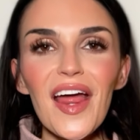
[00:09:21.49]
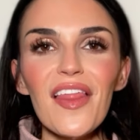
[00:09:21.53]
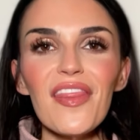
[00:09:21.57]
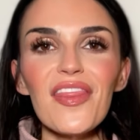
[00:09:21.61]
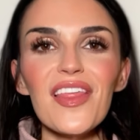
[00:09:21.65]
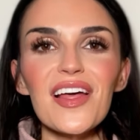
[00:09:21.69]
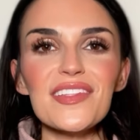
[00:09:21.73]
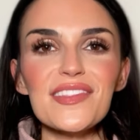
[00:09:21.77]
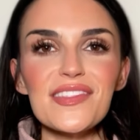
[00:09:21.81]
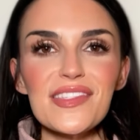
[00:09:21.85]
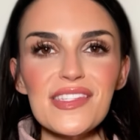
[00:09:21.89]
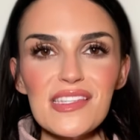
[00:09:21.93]

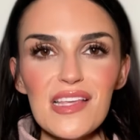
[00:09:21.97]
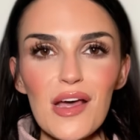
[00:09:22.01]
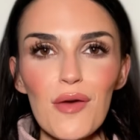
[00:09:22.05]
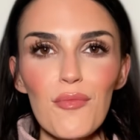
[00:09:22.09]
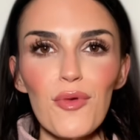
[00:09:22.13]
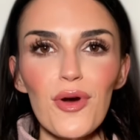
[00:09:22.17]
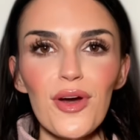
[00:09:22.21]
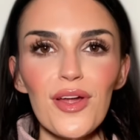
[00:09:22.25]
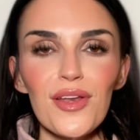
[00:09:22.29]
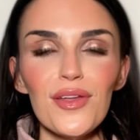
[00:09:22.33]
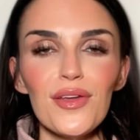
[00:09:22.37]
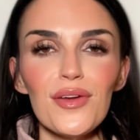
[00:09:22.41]
that's
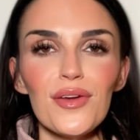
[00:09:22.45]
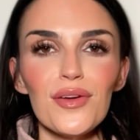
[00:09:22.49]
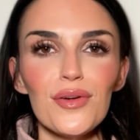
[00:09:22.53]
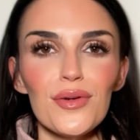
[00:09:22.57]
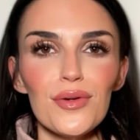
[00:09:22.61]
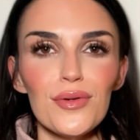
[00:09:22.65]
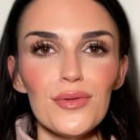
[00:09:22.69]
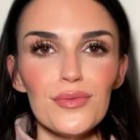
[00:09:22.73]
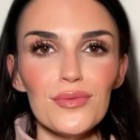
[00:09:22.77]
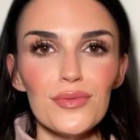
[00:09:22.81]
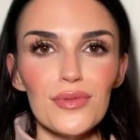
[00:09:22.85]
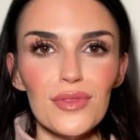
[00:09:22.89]
someone
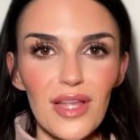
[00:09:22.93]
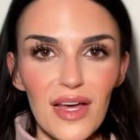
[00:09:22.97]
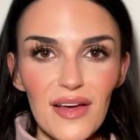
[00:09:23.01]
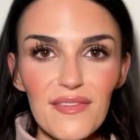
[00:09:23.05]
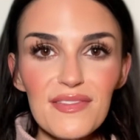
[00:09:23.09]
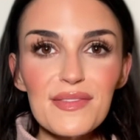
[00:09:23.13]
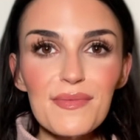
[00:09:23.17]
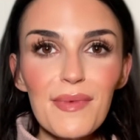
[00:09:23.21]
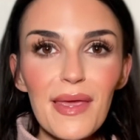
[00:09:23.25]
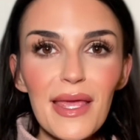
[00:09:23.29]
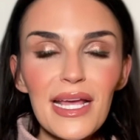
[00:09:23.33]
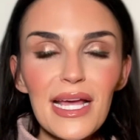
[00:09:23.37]
who
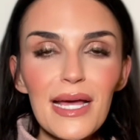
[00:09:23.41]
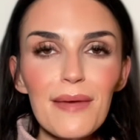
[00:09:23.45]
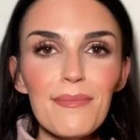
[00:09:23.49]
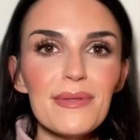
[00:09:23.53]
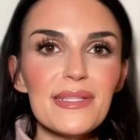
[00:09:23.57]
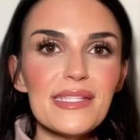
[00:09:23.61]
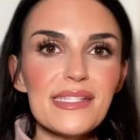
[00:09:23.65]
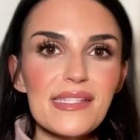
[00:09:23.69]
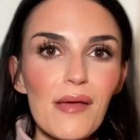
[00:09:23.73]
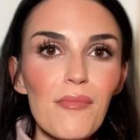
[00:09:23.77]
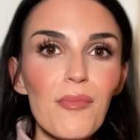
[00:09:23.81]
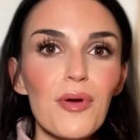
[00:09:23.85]
loves makeup
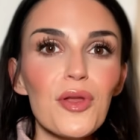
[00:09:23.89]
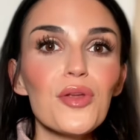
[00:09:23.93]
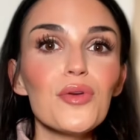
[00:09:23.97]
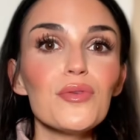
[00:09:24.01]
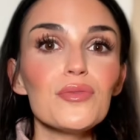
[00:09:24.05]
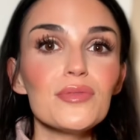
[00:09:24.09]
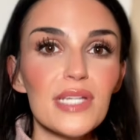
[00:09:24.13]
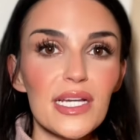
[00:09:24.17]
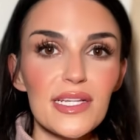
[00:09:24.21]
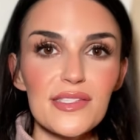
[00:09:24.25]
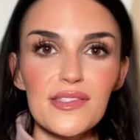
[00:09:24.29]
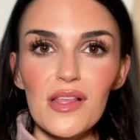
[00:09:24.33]
and someone who
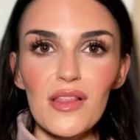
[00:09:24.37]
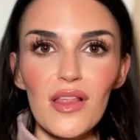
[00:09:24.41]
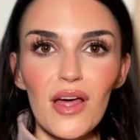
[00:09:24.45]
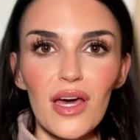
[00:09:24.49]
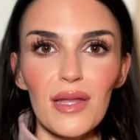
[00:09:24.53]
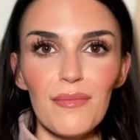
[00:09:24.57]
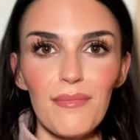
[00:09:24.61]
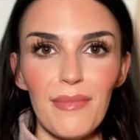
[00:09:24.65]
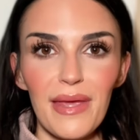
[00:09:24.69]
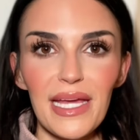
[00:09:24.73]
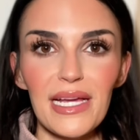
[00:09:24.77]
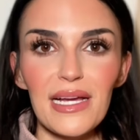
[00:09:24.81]
does a lot
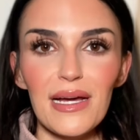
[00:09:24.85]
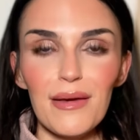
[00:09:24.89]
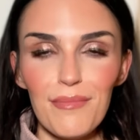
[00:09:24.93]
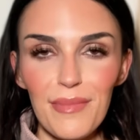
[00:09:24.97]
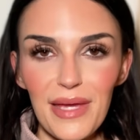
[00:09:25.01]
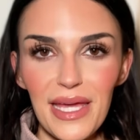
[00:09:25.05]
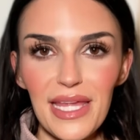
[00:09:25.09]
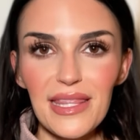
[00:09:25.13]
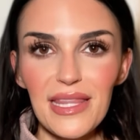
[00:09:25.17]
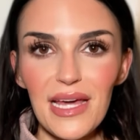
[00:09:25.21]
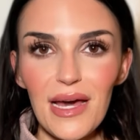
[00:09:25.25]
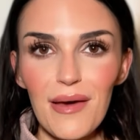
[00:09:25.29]
of makeup
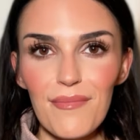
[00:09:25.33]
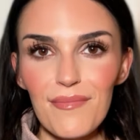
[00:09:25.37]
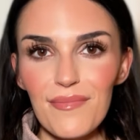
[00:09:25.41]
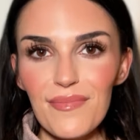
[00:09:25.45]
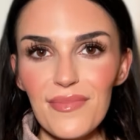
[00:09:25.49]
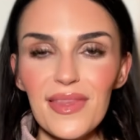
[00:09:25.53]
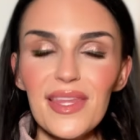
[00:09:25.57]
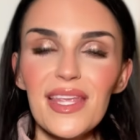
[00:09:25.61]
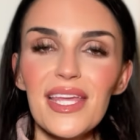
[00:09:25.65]
made them.